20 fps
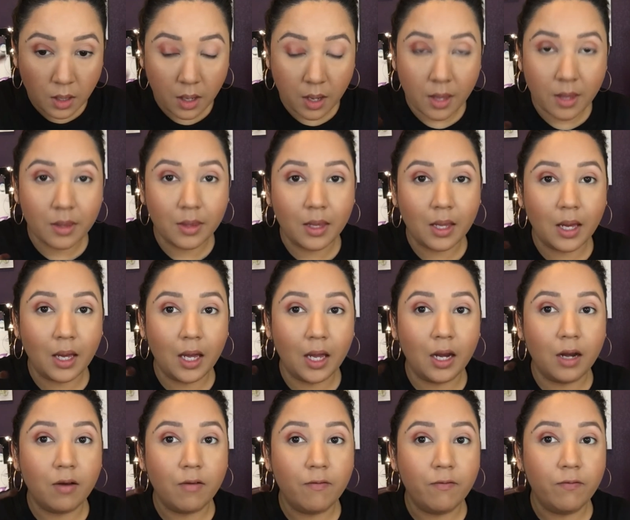and
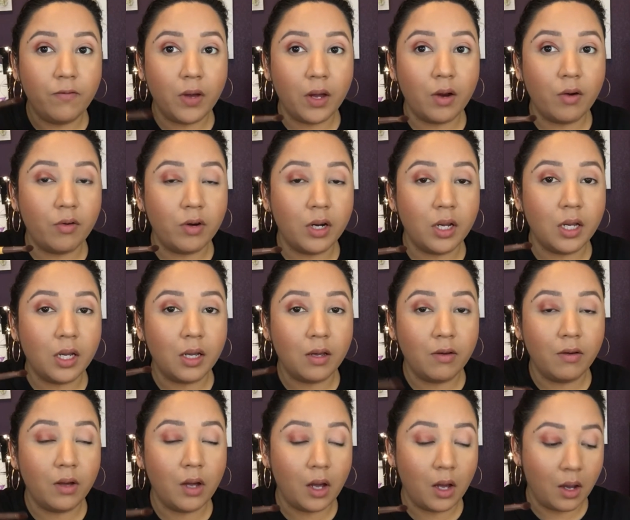then very
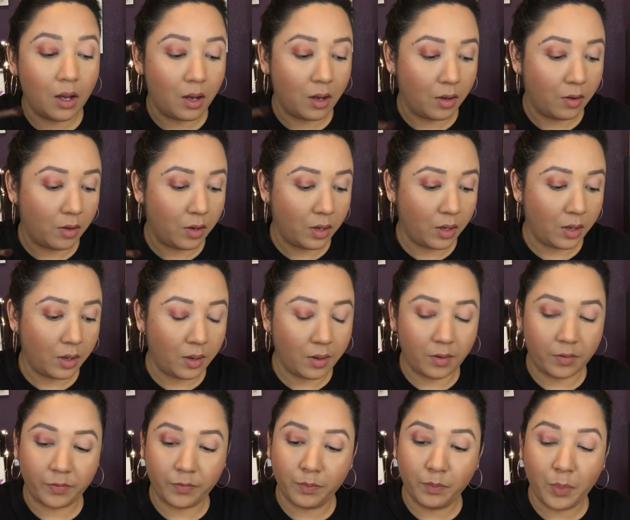
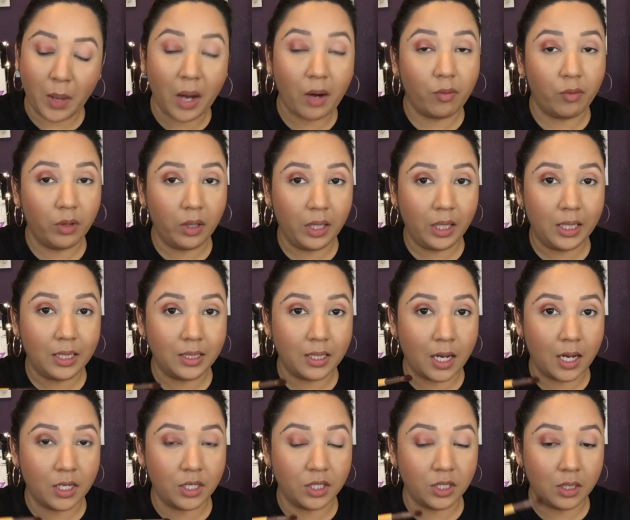barely
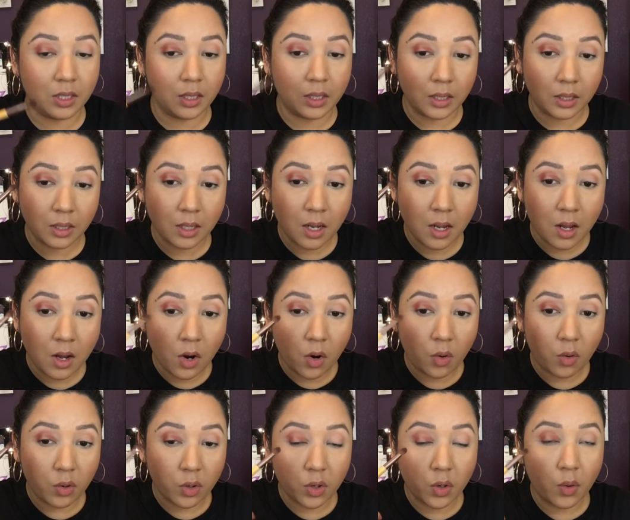touching
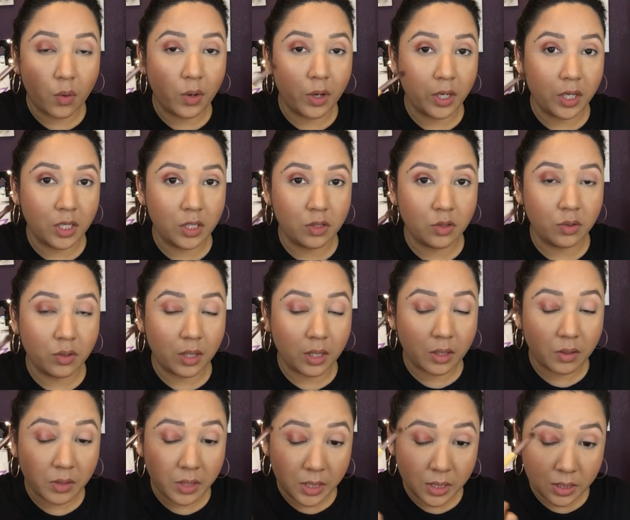or going into the
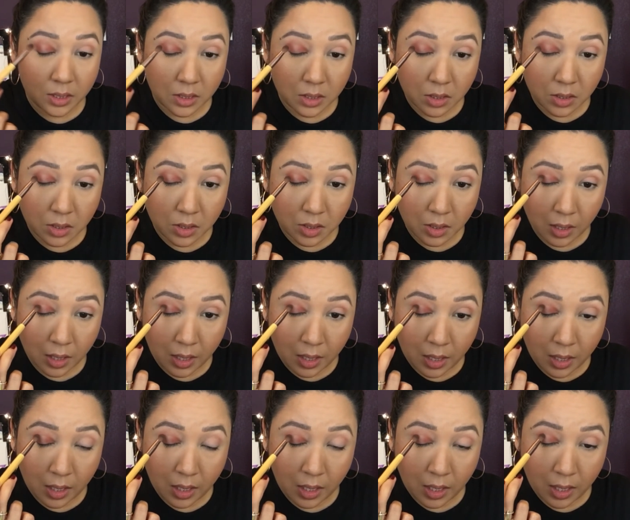crease, just
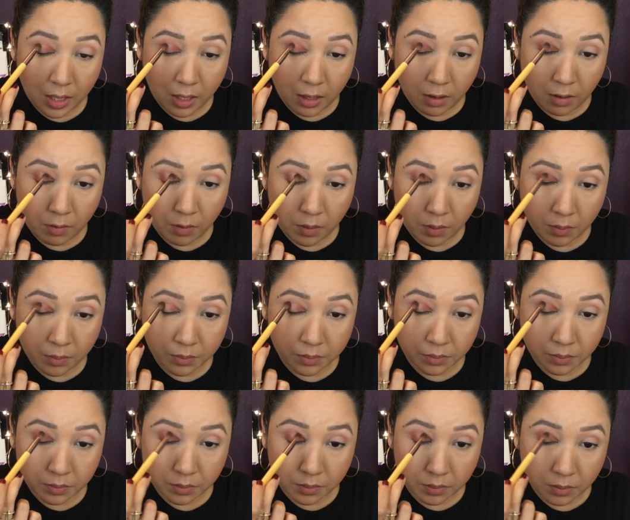kind of
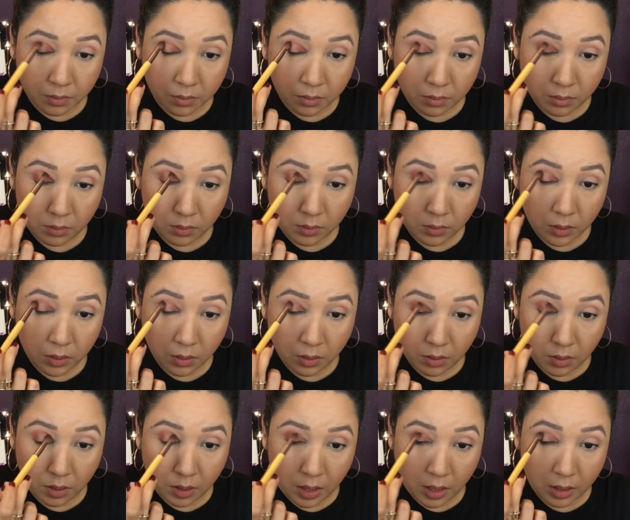
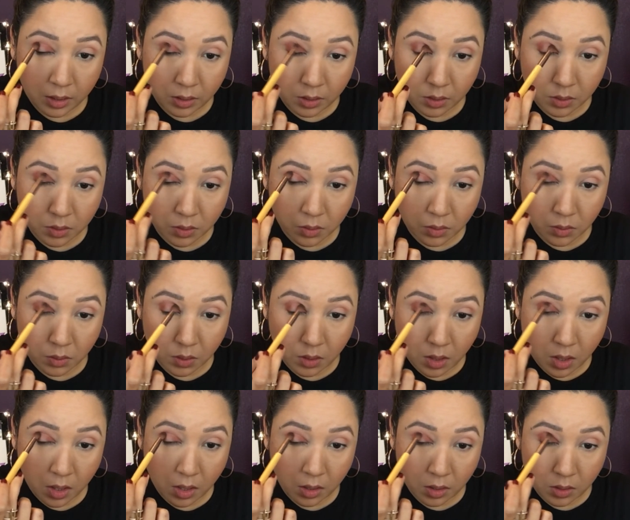connect those two
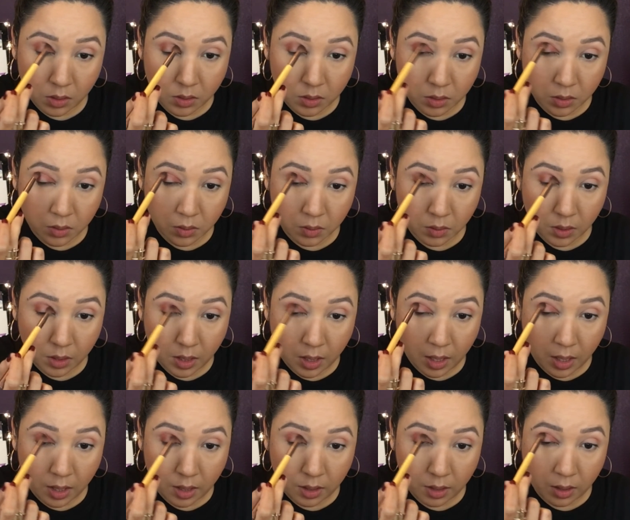colors
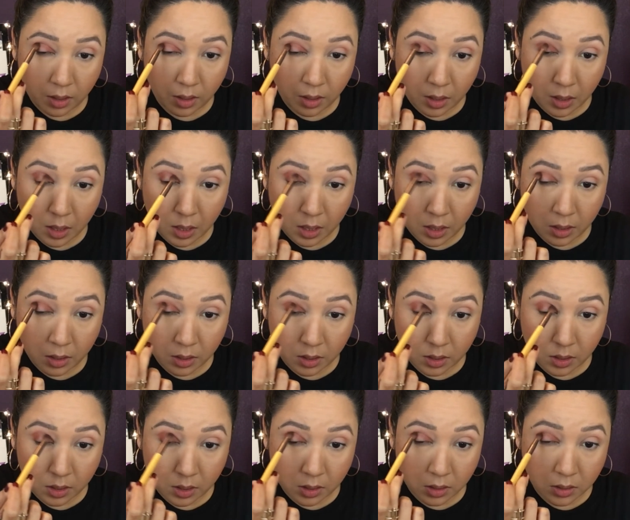together like
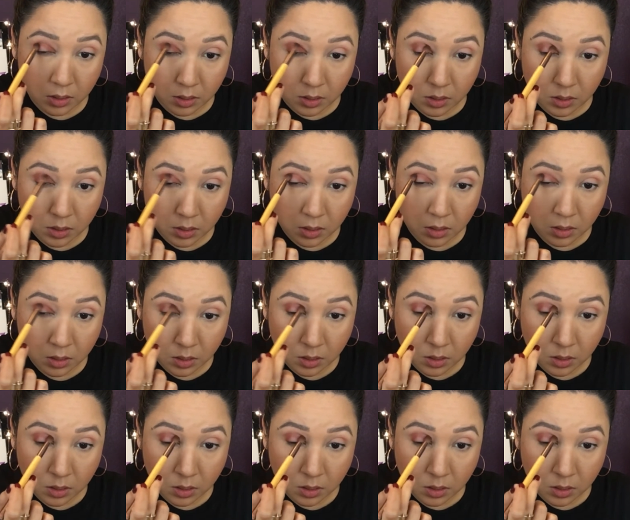this.